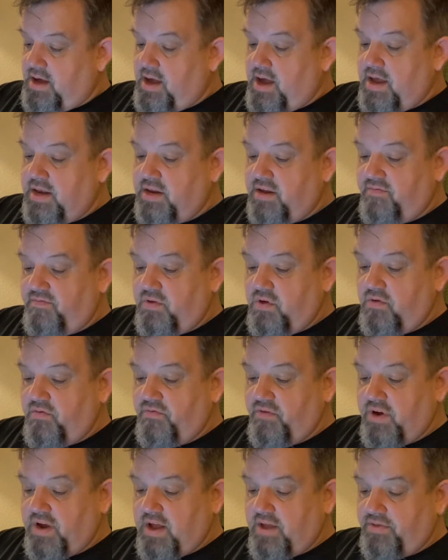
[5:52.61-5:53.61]
And if you
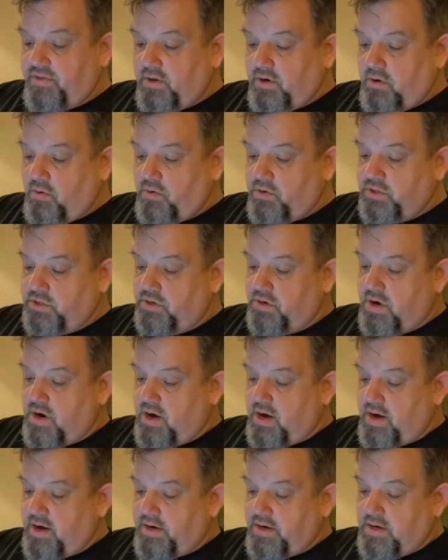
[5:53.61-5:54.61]
forget the Lord your
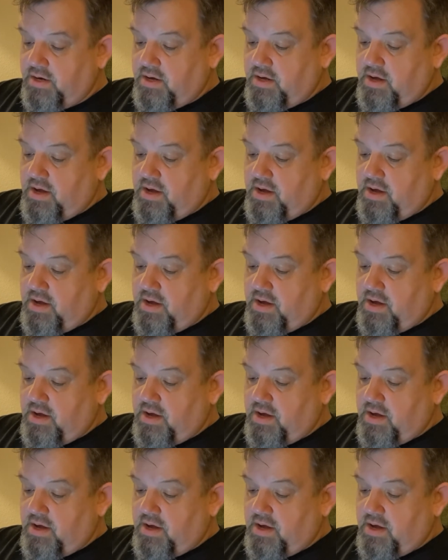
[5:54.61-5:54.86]
God,